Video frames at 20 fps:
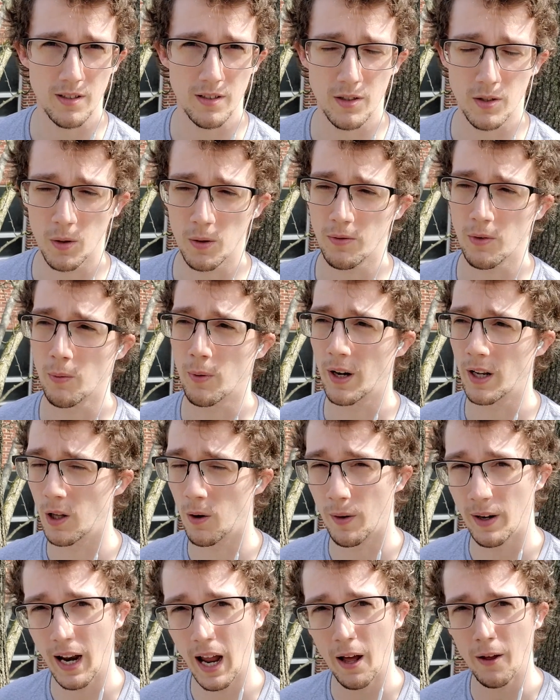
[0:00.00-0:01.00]
So if you're running
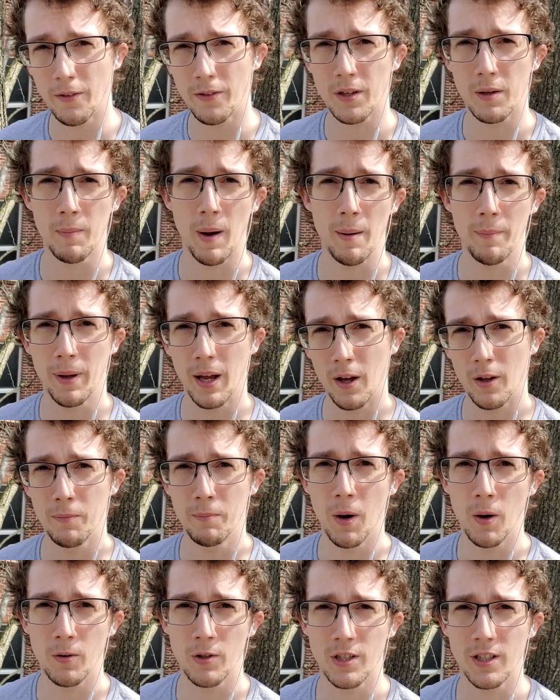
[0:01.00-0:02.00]
low on health, you pop a health
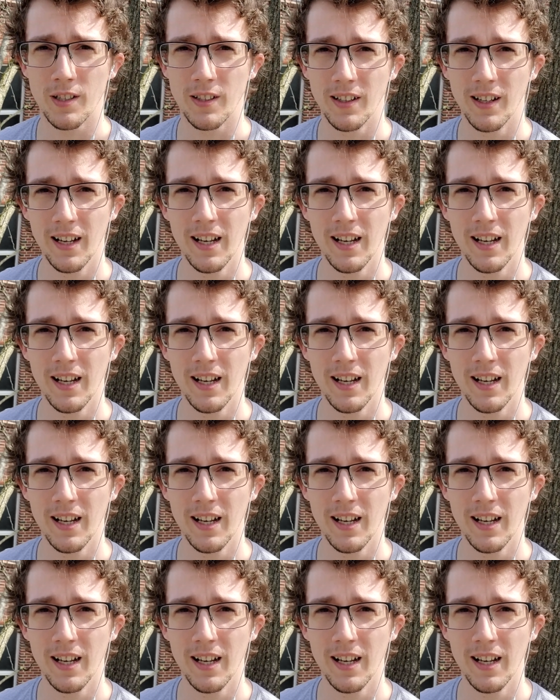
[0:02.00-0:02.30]
potion,